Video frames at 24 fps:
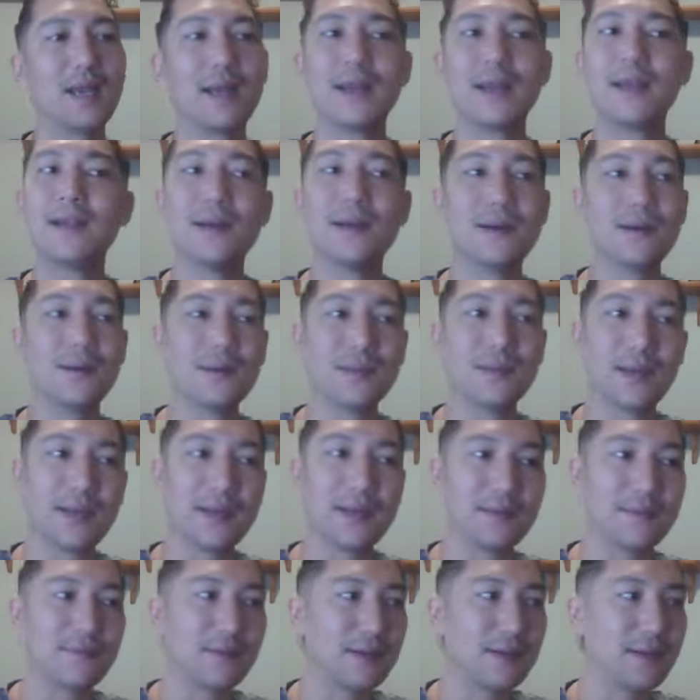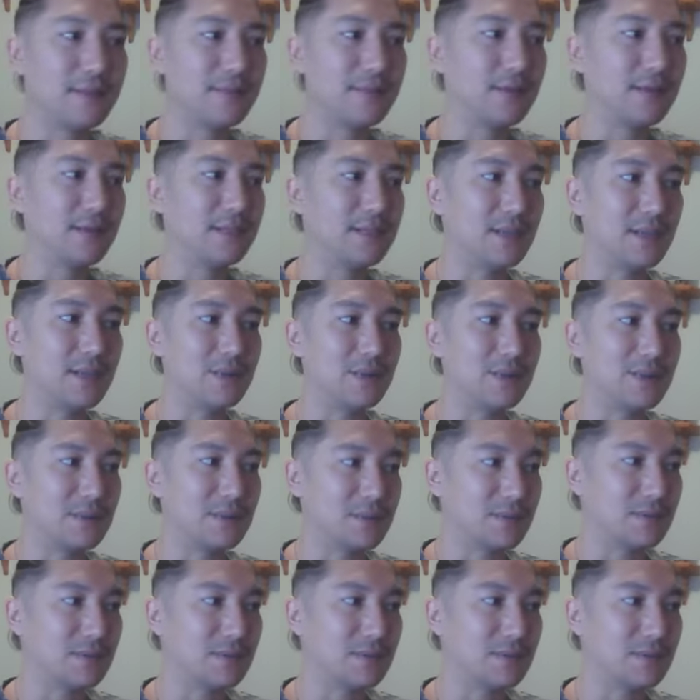I know that if I don't